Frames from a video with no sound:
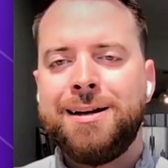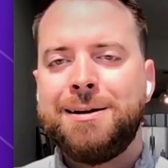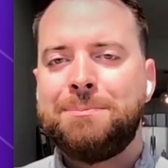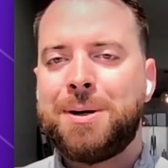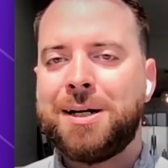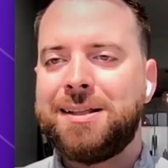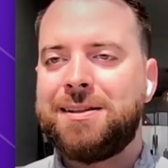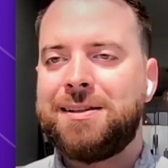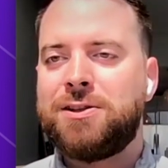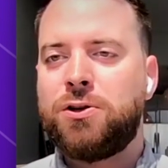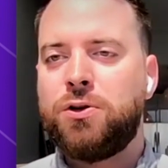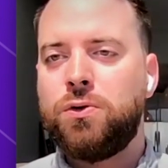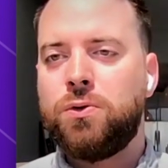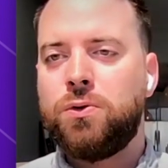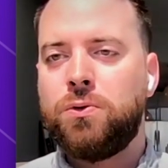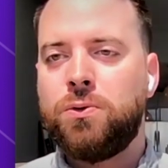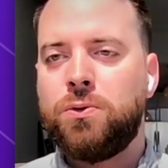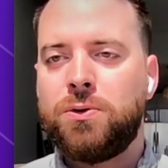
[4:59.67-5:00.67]
But
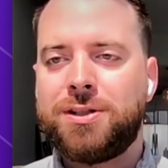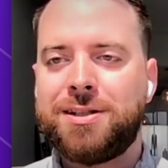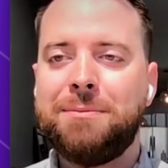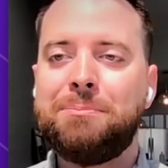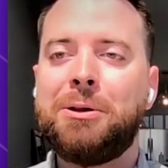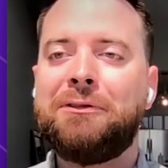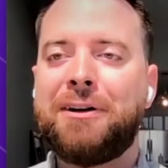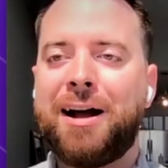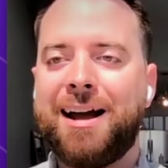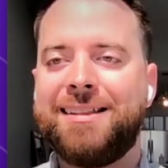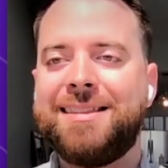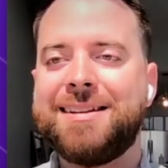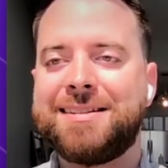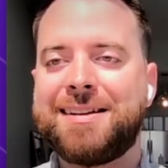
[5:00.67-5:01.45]
to simplify this